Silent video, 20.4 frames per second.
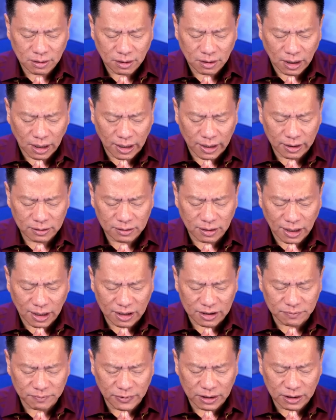I, the
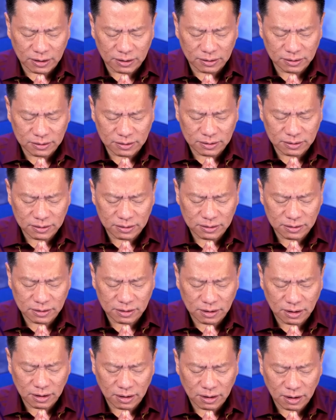Atma,
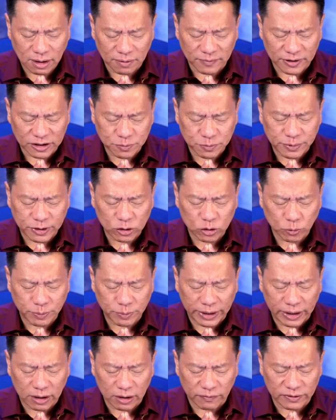am a spiritual
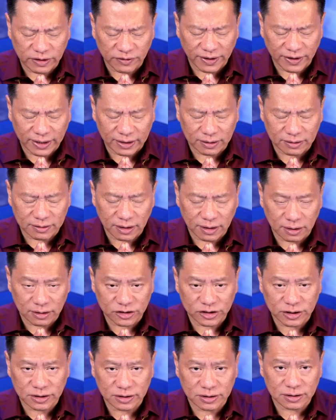being of divine
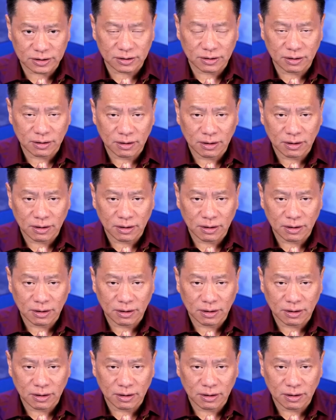intelligence,